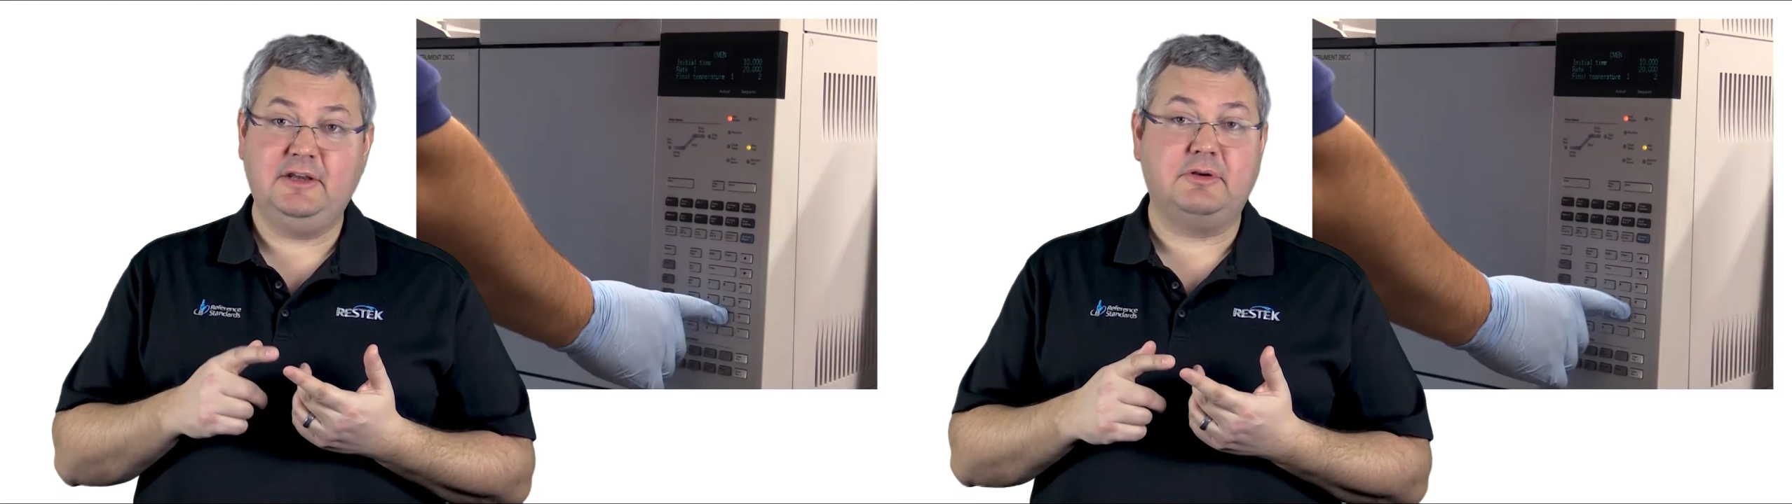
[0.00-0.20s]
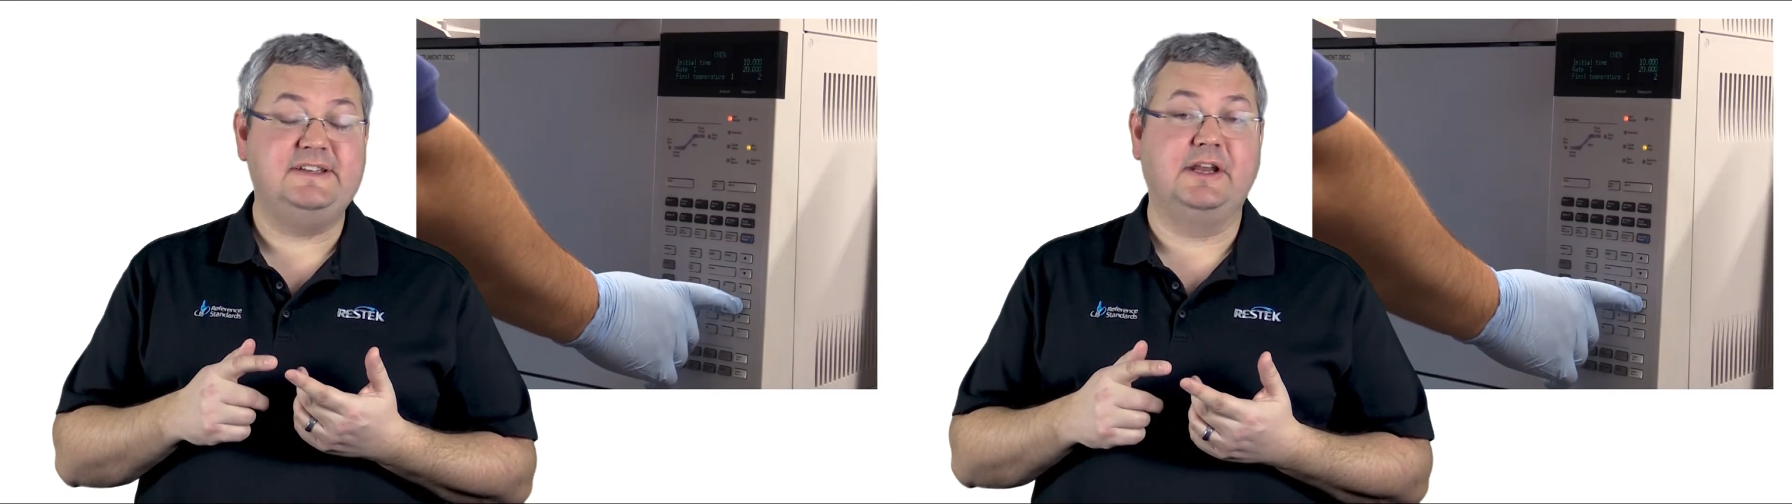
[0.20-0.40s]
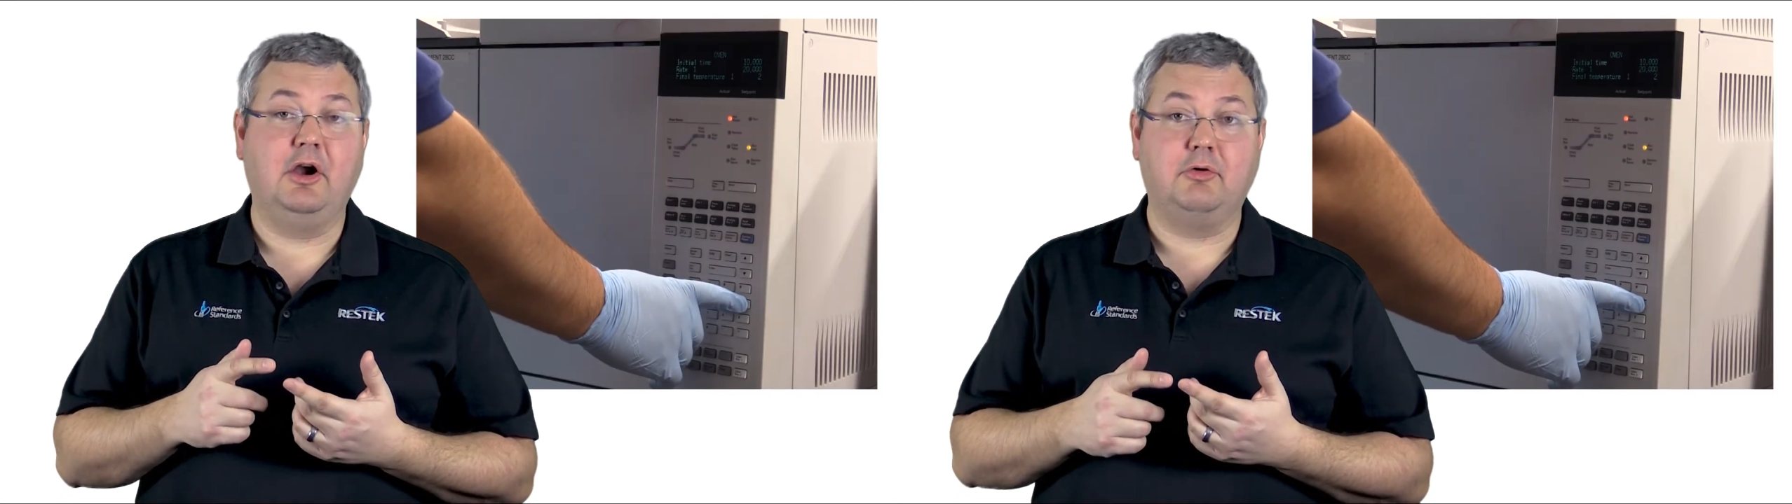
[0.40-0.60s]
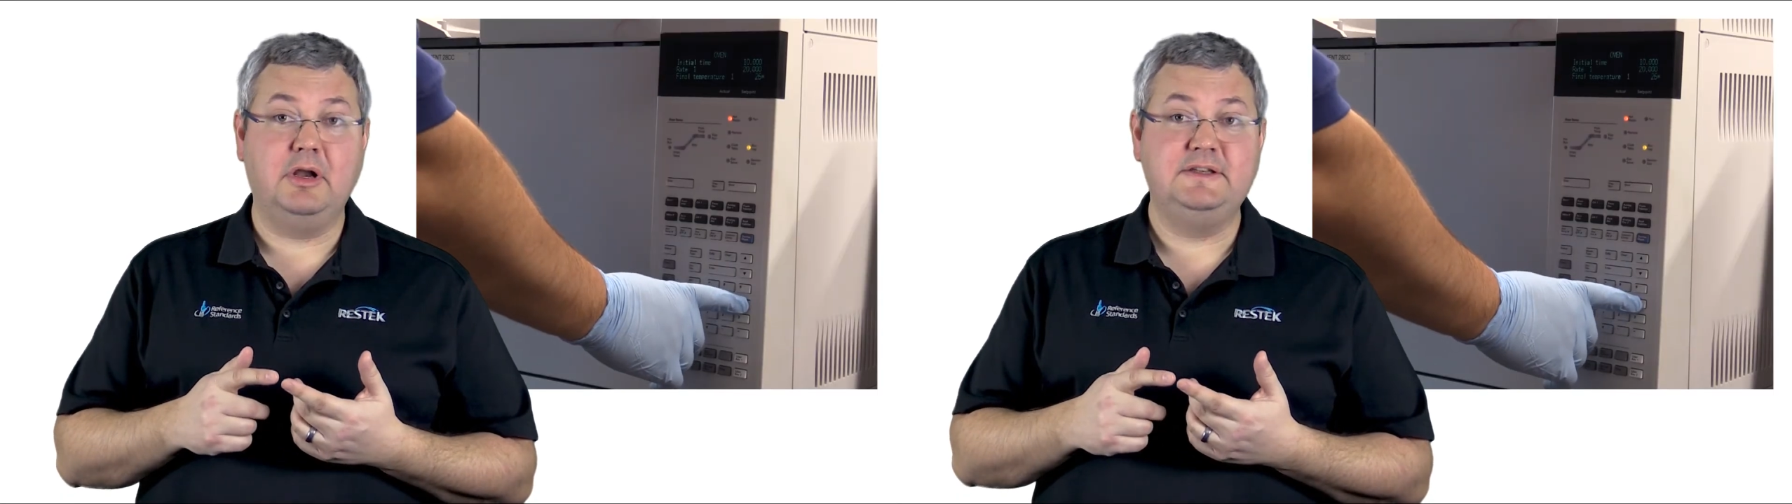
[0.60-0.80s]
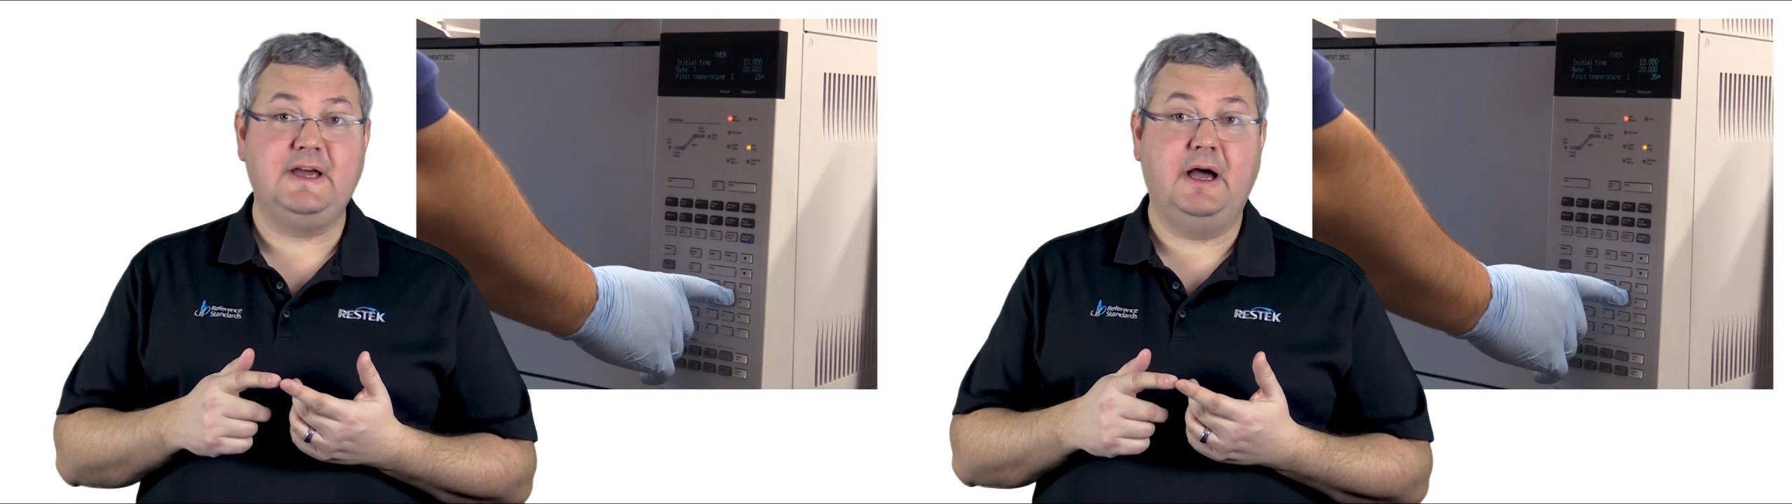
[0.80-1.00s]
increasing our
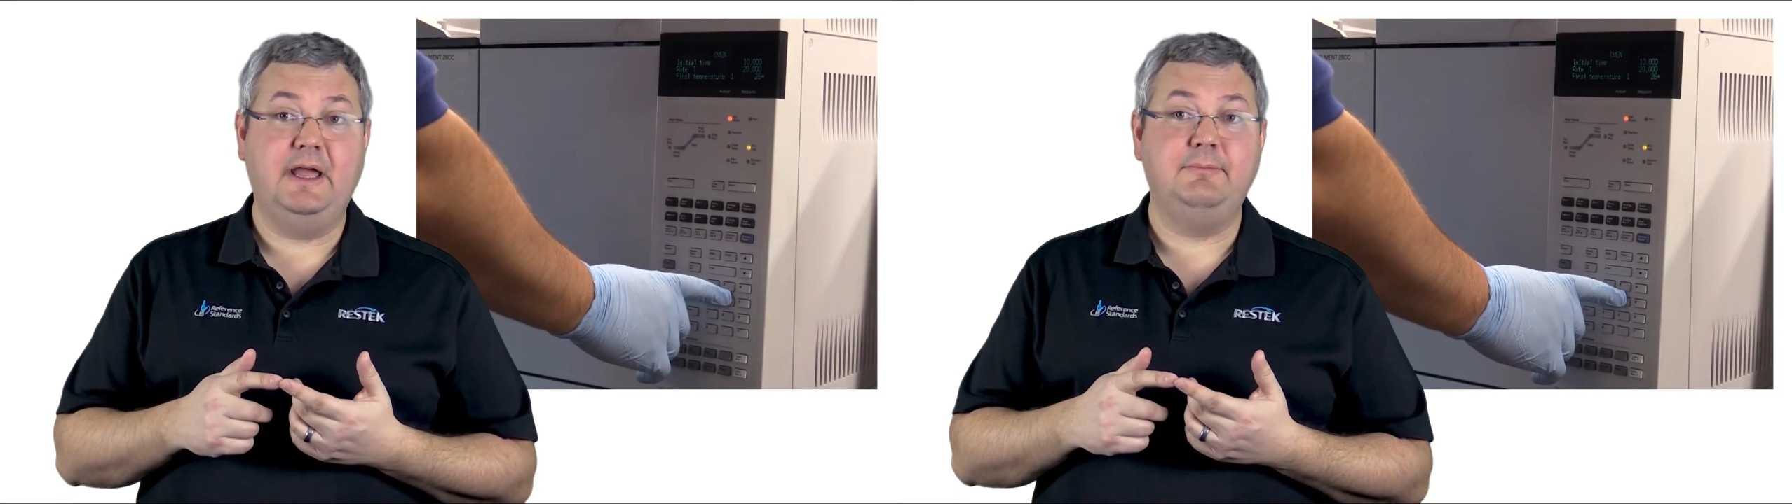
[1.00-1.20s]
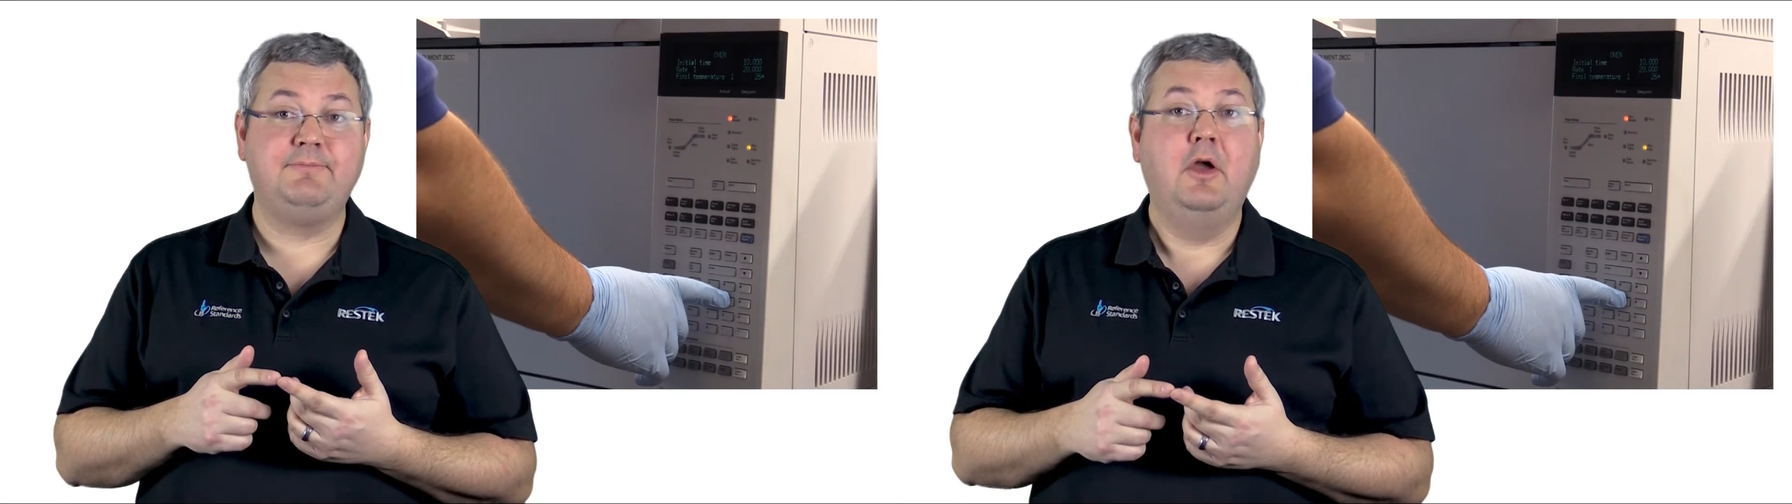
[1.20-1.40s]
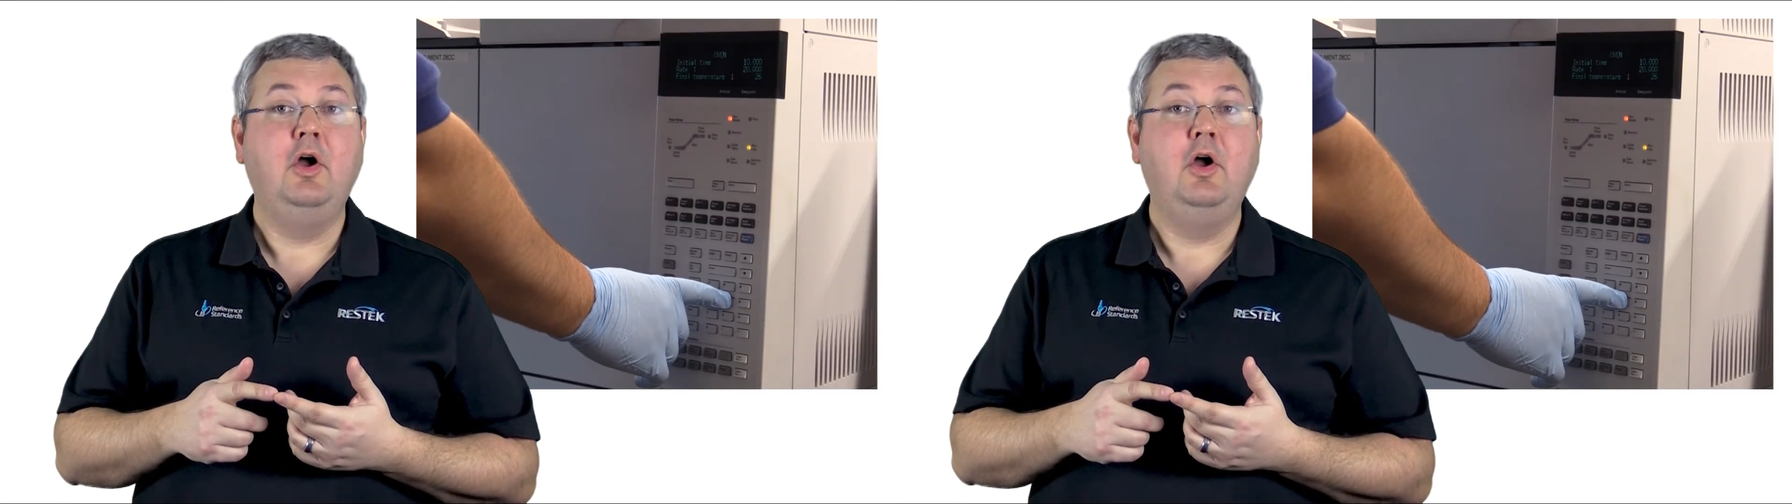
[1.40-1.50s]
runtime